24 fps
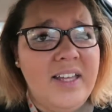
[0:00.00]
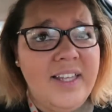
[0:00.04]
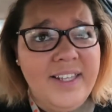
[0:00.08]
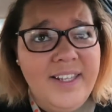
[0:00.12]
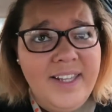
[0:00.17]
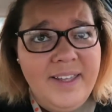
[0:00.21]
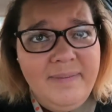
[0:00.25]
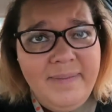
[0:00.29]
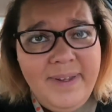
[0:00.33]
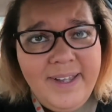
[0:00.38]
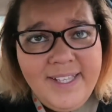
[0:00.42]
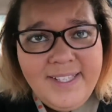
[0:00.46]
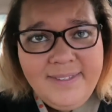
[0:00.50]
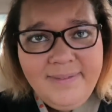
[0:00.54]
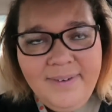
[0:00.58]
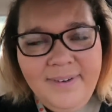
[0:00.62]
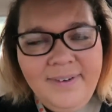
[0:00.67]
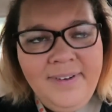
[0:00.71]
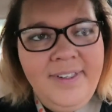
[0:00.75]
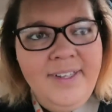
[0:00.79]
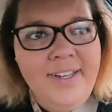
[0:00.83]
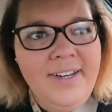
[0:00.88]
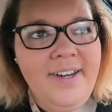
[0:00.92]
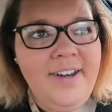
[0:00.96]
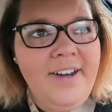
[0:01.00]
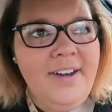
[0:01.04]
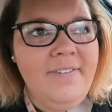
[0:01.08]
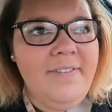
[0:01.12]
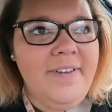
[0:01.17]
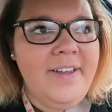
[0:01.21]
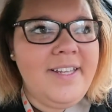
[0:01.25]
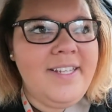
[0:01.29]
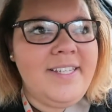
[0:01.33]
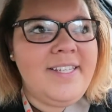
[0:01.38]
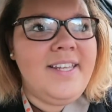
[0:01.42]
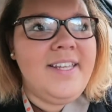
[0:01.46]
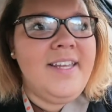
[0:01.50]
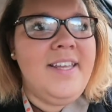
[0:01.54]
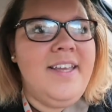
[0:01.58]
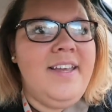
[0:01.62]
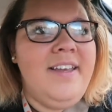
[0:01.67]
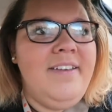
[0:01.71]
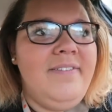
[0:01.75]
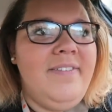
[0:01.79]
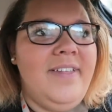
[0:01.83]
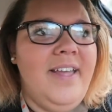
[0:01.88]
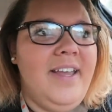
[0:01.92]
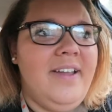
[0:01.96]
that makes me really nervous."
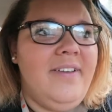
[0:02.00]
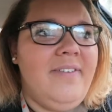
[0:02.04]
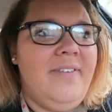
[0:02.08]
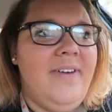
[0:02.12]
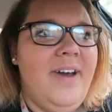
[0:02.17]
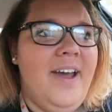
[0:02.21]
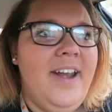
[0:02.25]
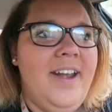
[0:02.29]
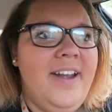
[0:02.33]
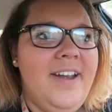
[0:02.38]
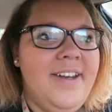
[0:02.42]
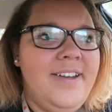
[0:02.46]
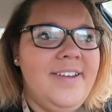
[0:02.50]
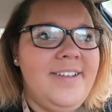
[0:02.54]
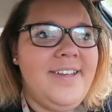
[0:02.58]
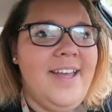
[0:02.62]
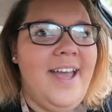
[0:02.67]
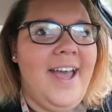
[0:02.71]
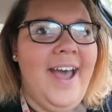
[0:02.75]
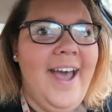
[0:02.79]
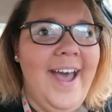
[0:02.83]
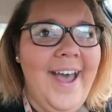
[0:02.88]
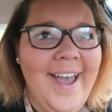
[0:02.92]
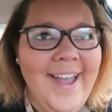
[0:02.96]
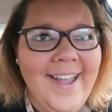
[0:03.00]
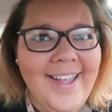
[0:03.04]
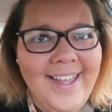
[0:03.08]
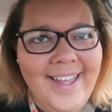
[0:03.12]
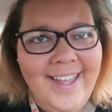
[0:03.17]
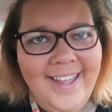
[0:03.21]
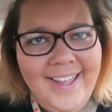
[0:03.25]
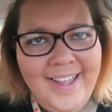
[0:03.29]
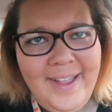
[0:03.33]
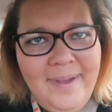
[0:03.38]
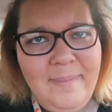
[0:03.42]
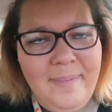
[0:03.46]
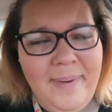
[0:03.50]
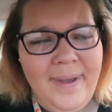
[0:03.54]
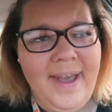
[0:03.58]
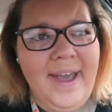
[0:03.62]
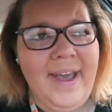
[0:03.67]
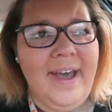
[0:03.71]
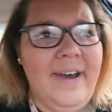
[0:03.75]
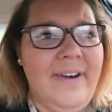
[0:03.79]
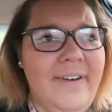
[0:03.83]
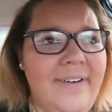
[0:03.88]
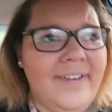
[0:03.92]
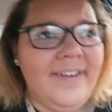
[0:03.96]
I'm like, "What are you talking
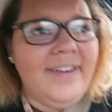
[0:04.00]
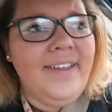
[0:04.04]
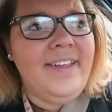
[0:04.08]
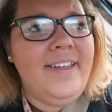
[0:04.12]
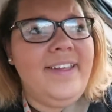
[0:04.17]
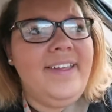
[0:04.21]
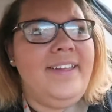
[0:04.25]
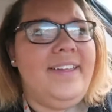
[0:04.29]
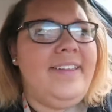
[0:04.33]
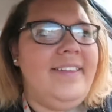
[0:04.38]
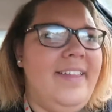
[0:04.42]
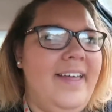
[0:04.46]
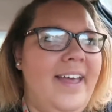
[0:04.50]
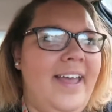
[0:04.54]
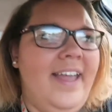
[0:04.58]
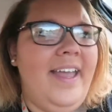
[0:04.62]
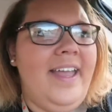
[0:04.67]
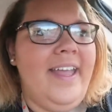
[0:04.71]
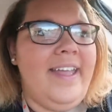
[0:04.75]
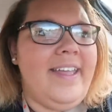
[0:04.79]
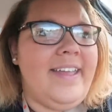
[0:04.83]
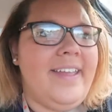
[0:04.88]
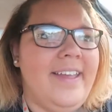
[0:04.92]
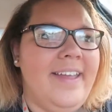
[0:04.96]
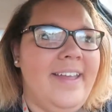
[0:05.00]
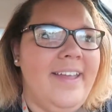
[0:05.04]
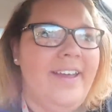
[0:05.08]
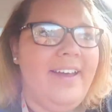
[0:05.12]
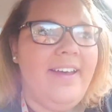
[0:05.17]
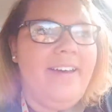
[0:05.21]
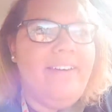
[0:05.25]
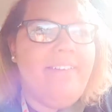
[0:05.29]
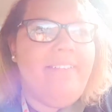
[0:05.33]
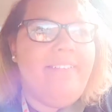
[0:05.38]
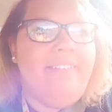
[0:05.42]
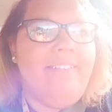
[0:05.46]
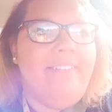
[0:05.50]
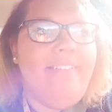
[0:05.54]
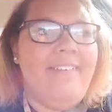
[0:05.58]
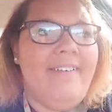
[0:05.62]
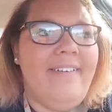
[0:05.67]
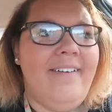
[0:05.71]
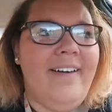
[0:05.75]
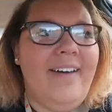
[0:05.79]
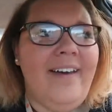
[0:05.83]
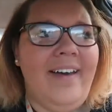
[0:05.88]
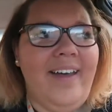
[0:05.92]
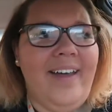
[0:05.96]
about?" Like,
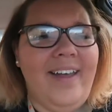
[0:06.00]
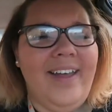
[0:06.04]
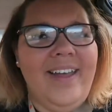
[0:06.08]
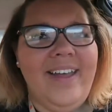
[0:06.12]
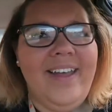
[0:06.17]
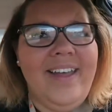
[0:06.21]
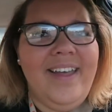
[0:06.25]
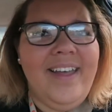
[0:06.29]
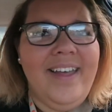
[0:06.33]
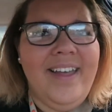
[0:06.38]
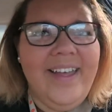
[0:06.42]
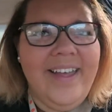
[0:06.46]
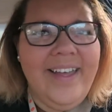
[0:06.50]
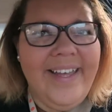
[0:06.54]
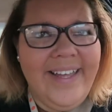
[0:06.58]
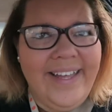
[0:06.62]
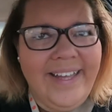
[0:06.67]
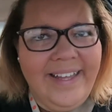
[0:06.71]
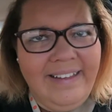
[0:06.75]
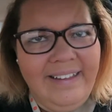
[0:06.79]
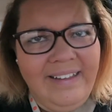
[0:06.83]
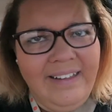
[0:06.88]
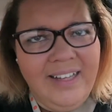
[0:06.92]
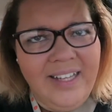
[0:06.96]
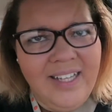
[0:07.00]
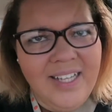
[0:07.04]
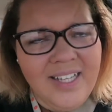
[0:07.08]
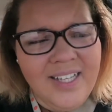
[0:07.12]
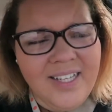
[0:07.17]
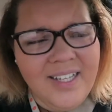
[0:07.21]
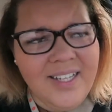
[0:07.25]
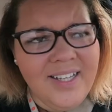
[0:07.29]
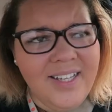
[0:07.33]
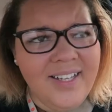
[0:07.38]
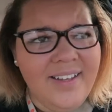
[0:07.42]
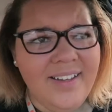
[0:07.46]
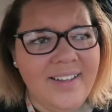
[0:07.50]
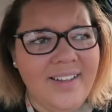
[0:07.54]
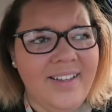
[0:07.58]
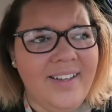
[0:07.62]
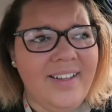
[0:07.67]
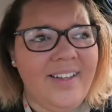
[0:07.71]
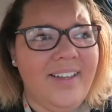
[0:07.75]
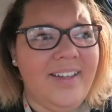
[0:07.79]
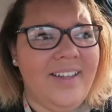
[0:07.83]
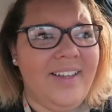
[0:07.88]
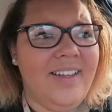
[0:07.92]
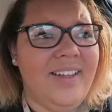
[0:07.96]

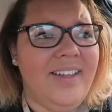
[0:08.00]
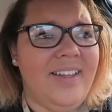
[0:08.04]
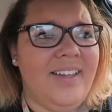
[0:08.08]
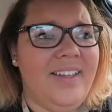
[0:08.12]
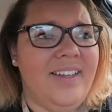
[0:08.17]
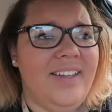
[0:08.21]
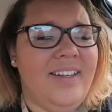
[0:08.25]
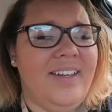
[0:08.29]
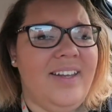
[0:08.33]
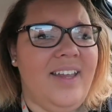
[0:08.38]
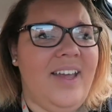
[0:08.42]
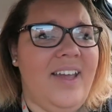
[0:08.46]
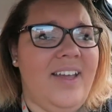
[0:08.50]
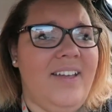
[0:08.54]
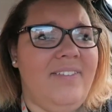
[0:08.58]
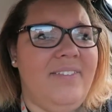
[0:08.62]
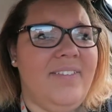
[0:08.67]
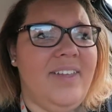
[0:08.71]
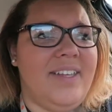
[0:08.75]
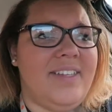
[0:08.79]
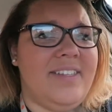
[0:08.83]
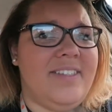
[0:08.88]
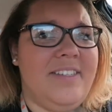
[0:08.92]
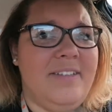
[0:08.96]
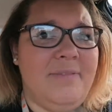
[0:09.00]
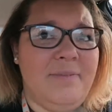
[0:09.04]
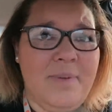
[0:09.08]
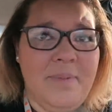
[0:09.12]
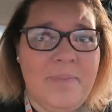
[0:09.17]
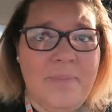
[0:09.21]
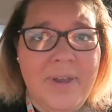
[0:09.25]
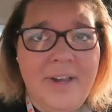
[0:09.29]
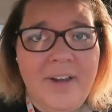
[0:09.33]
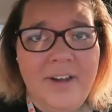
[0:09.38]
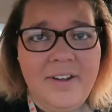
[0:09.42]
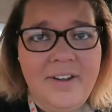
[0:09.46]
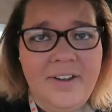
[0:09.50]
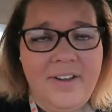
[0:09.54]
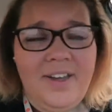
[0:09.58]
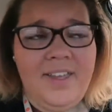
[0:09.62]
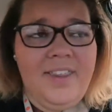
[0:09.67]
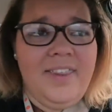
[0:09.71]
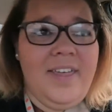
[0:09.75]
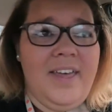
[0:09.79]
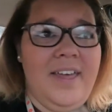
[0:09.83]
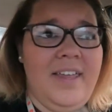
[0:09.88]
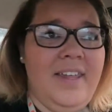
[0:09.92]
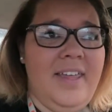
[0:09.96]
now I'm like super
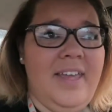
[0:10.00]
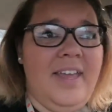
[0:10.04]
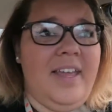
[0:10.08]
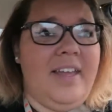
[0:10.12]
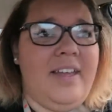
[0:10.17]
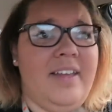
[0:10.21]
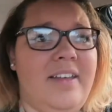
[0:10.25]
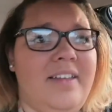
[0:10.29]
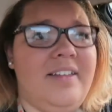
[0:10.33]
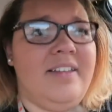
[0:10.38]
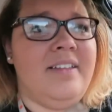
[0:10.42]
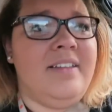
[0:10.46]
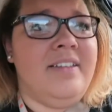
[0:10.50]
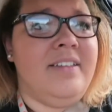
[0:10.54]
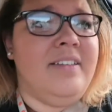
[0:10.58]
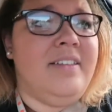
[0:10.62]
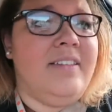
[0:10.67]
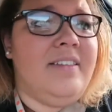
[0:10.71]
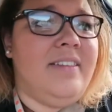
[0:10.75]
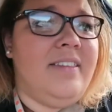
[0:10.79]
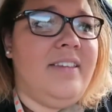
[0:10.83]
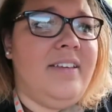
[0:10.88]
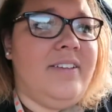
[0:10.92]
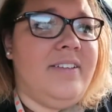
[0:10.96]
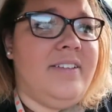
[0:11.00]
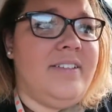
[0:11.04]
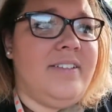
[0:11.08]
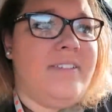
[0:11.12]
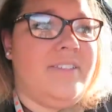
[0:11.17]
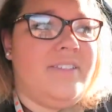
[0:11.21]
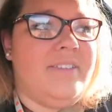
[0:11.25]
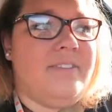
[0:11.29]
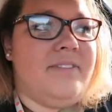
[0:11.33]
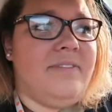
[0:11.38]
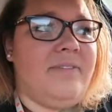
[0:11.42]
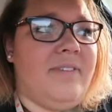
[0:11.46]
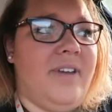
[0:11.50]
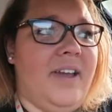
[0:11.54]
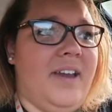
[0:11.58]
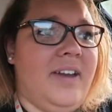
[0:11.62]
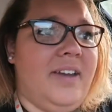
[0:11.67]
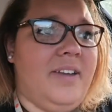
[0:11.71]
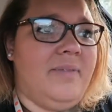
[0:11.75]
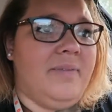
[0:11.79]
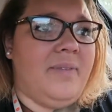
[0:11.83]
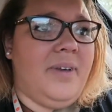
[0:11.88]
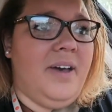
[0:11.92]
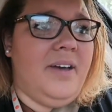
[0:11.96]
paranoid that like there's
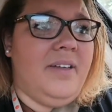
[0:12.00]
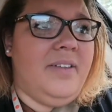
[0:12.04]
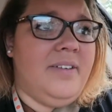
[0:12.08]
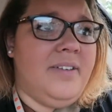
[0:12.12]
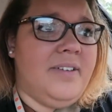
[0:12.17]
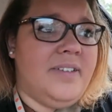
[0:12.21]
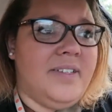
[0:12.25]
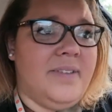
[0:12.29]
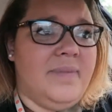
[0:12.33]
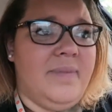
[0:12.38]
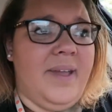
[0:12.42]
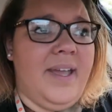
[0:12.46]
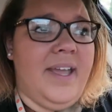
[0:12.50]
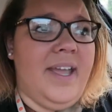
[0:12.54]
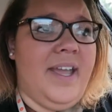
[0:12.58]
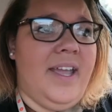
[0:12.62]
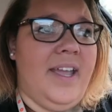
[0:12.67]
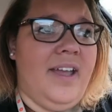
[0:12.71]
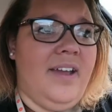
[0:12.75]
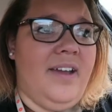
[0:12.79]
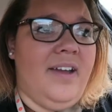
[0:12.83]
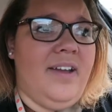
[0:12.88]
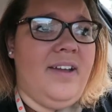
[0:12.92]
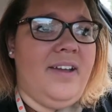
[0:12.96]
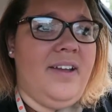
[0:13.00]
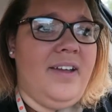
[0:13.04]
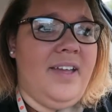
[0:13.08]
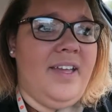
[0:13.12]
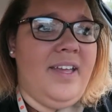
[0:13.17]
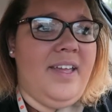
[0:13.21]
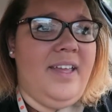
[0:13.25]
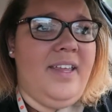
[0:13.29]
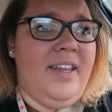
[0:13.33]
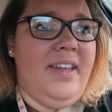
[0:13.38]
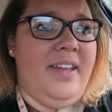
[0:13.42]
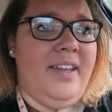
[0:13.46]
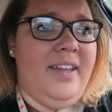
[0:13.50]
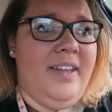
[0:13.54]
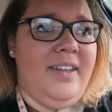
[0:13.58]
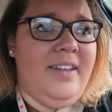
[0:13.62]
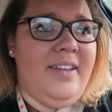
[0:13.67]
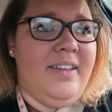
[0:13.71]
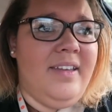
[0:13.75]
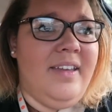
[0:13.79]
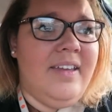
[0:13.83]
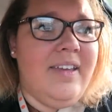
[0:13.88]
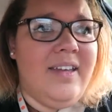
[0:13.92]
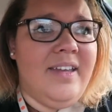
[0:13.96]
random colors in my hair,
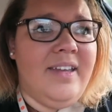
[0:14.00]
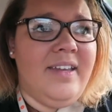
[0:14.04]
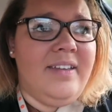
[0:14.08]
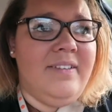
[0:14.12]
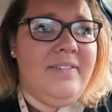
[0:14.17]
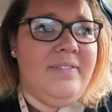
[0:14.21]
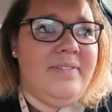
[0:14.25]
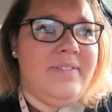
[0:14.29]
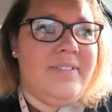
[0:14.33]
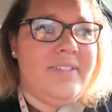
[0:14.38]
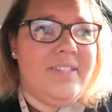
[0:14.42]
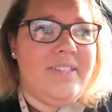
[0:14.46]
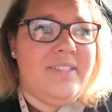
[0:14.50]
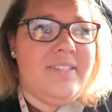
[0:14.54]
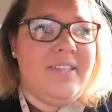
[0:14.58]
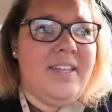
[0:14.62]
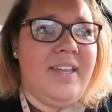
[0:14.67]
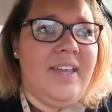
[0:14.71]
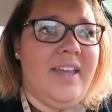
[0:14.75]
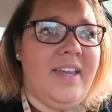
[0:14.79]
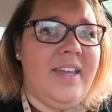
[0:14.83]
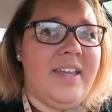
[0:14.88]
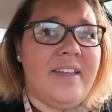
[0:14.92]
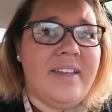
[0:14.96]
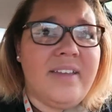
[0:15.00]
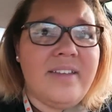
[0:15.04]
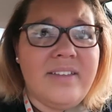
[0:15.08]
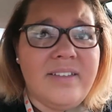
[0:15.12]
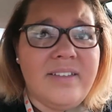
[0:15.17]
and I'm just like,